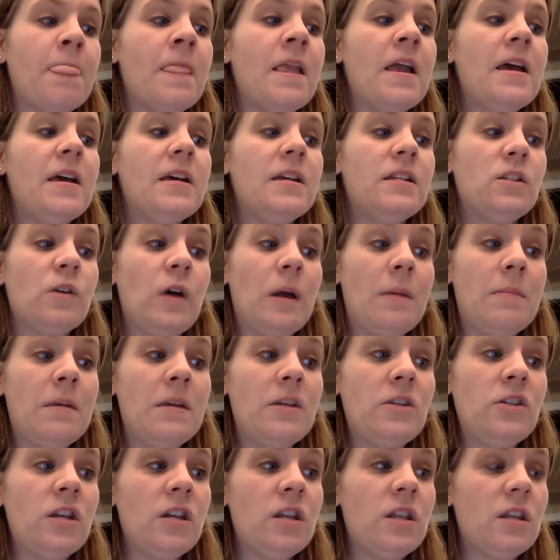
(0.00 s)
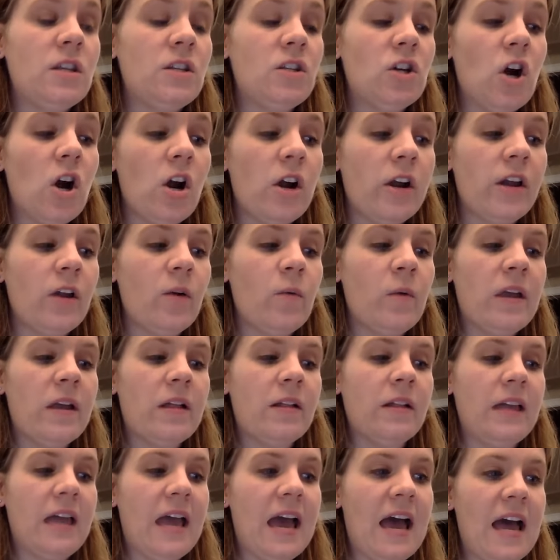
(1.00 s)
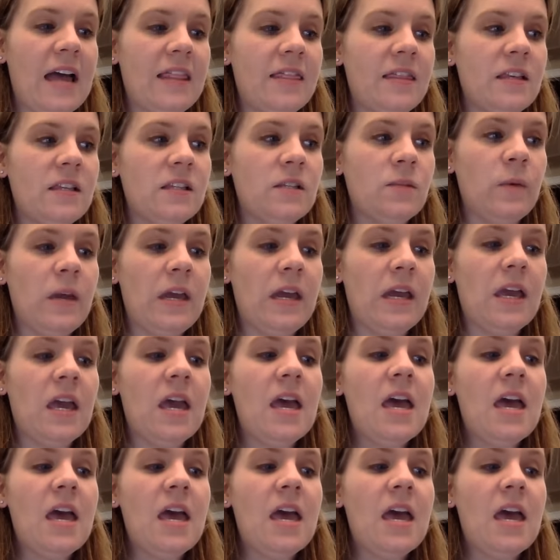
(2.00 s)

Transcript: So I mentioned the Target weekly ad this week